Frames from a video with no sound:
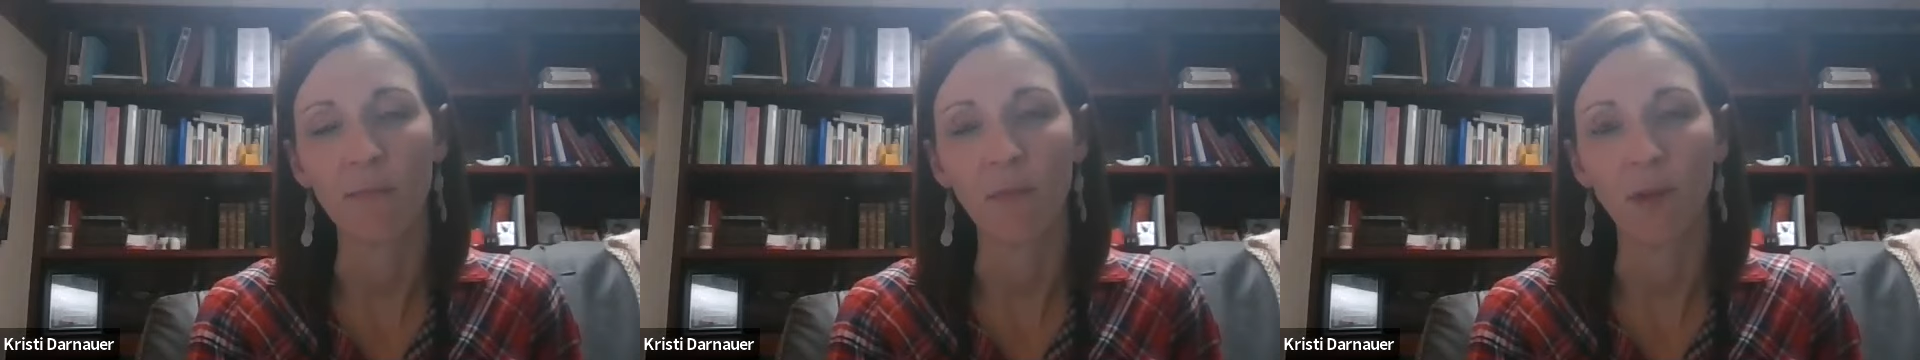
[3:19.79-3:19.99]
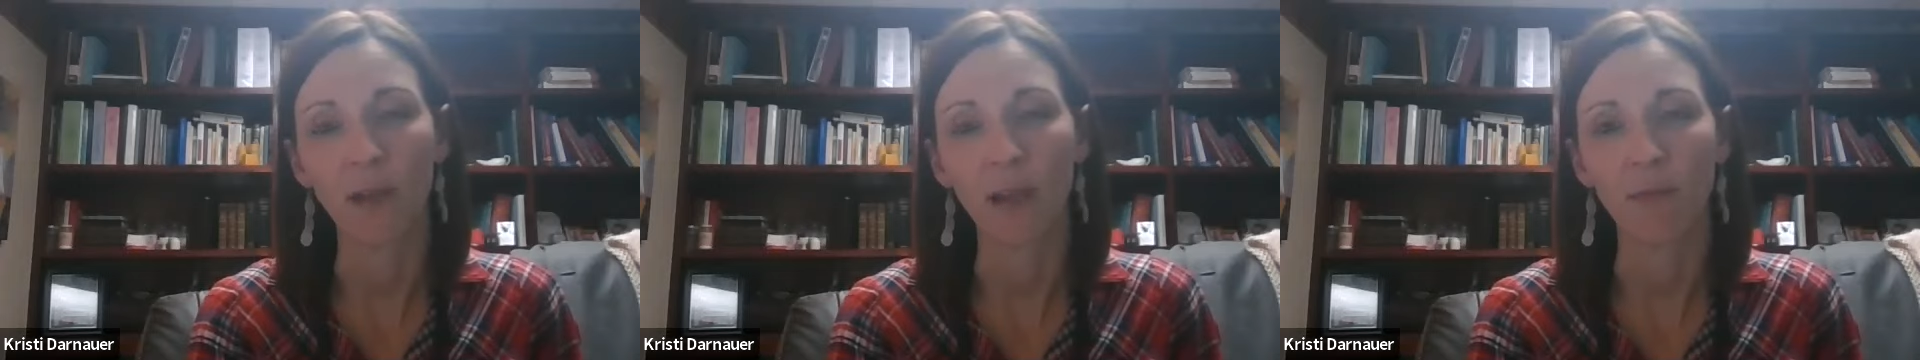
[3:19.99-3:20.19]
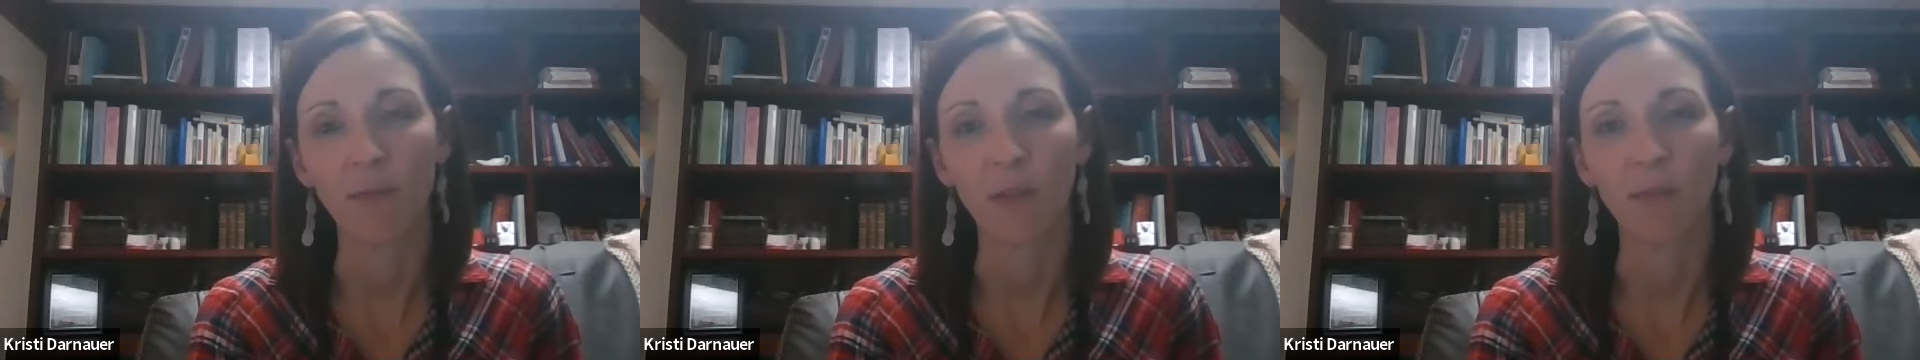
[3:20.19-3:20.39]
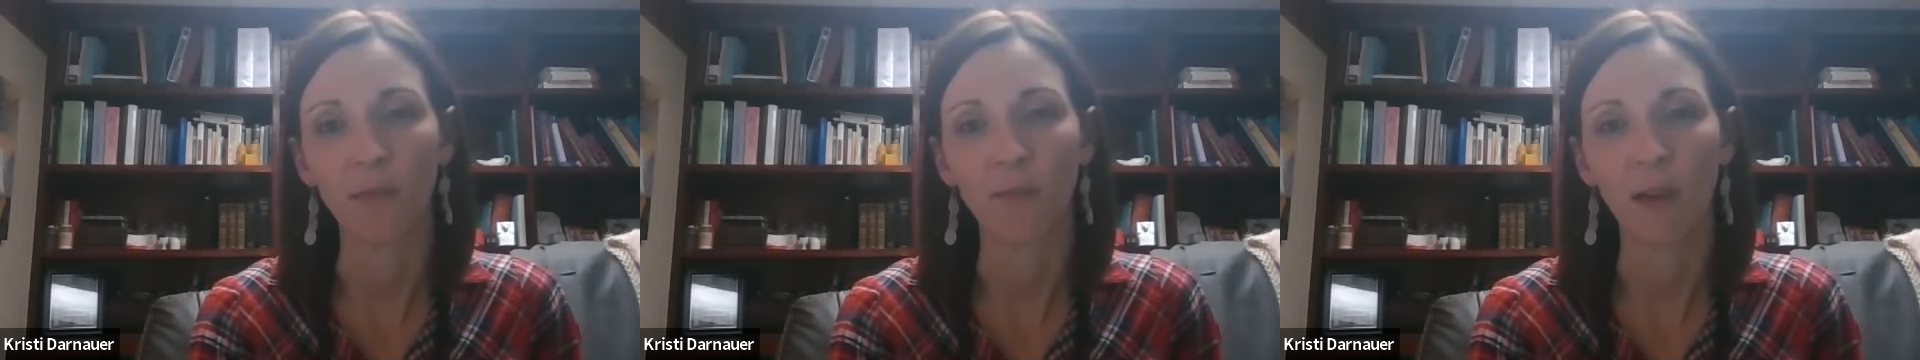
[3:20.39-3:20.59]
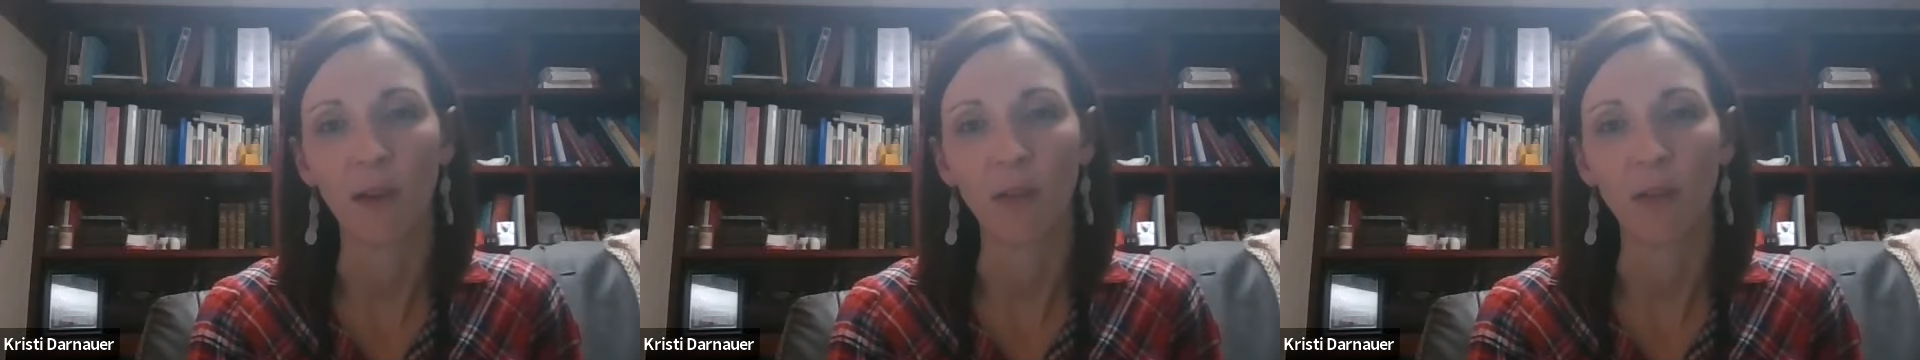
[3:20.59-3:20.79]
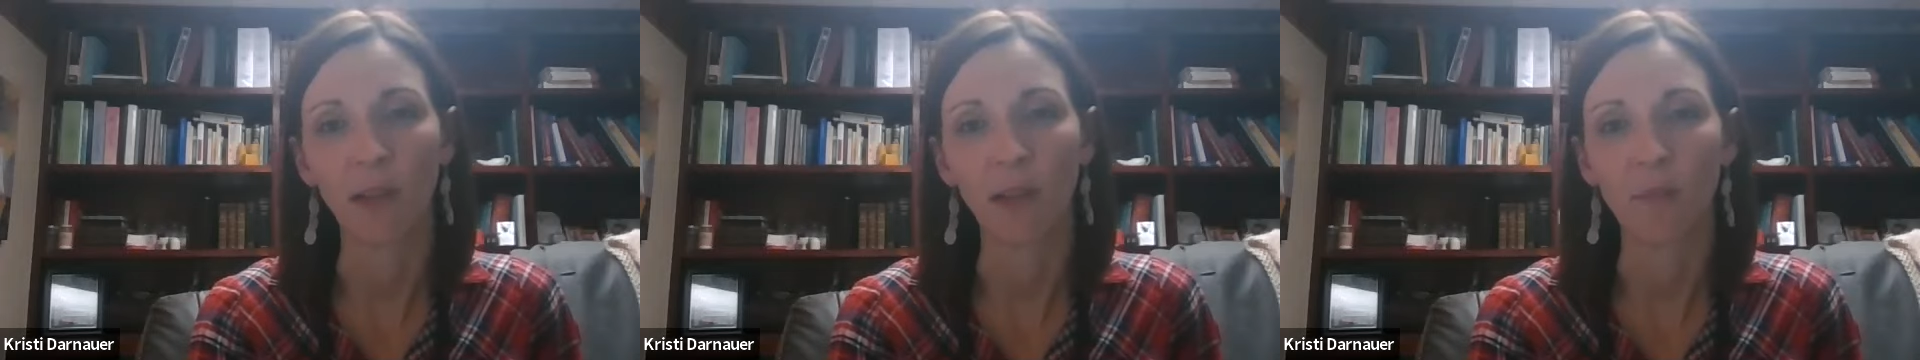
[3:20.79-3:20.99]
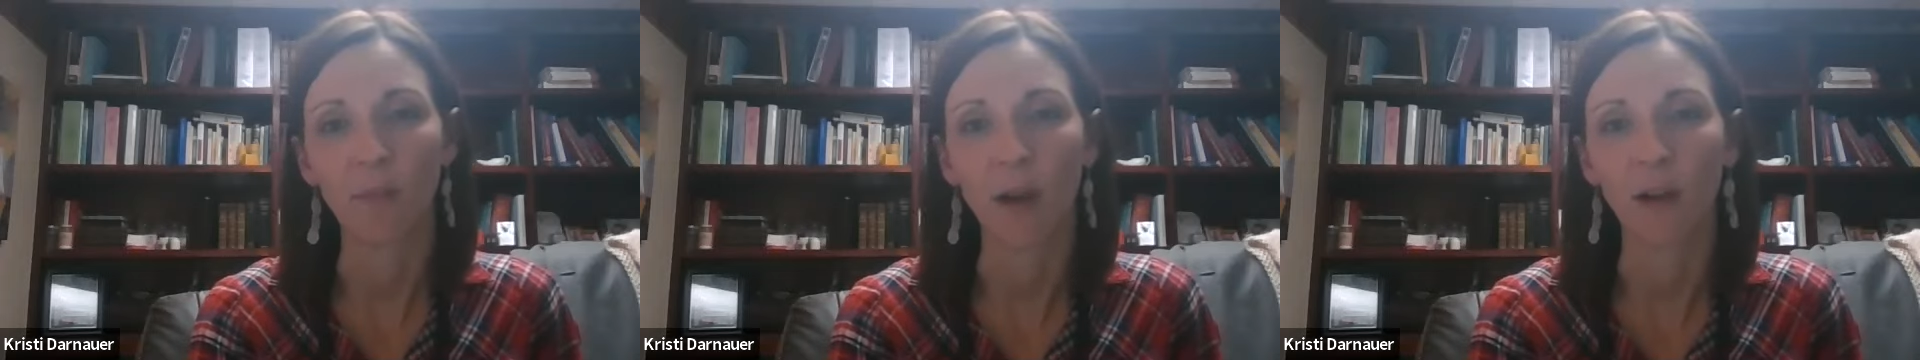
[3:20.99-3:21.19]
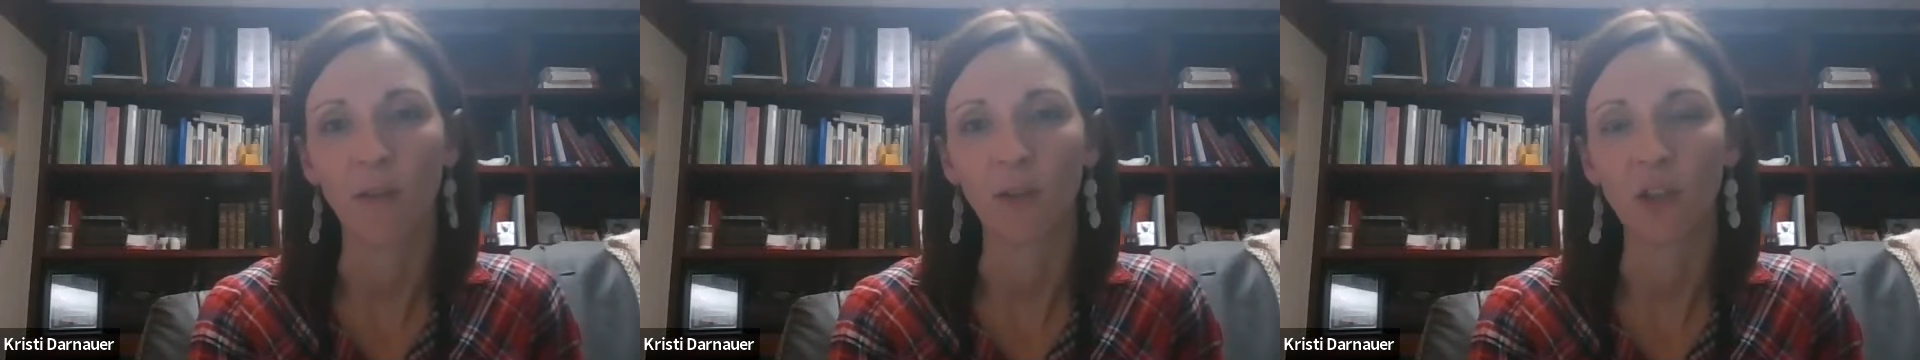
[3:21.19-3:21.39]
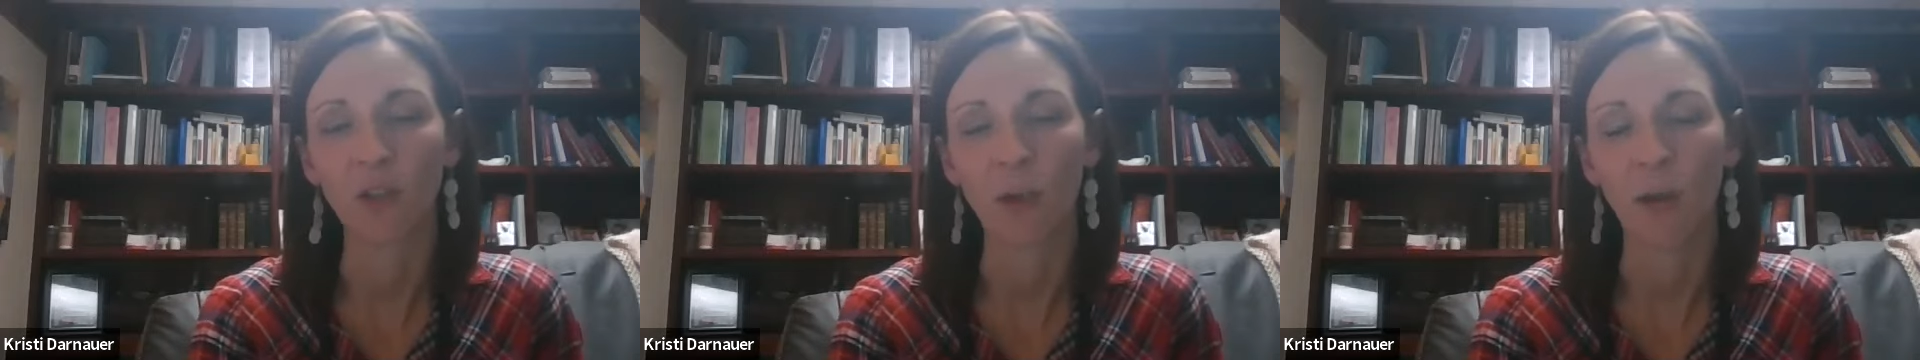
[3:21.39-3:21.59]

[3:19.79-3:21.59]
we have a fairly impoverished